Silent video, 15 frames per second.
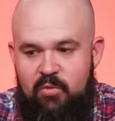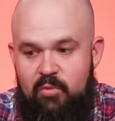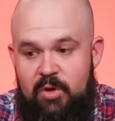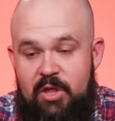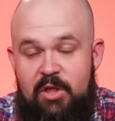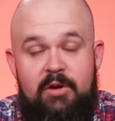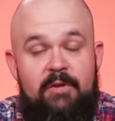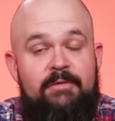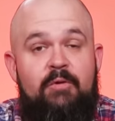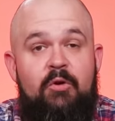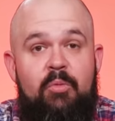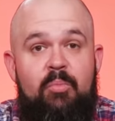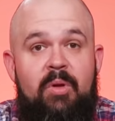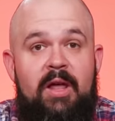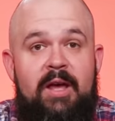Well, they're in
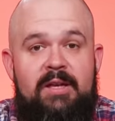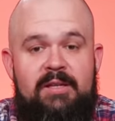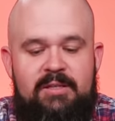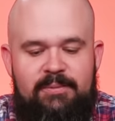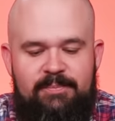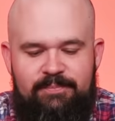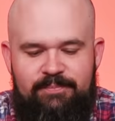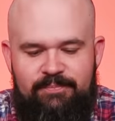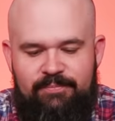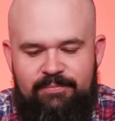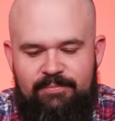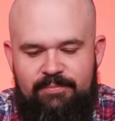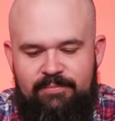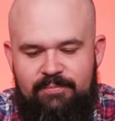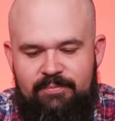4th place,
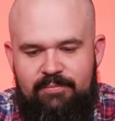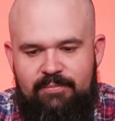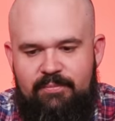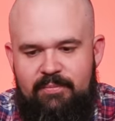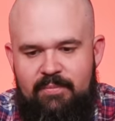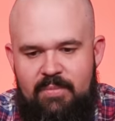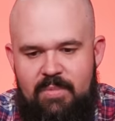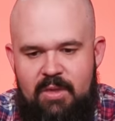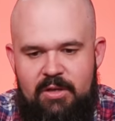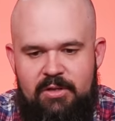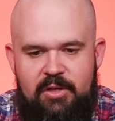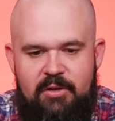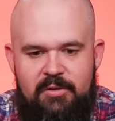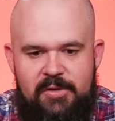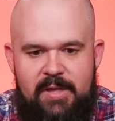
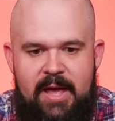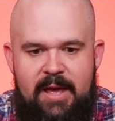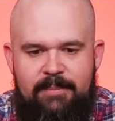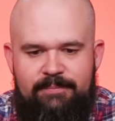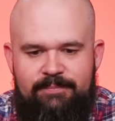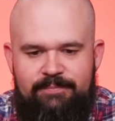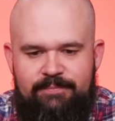so there's that.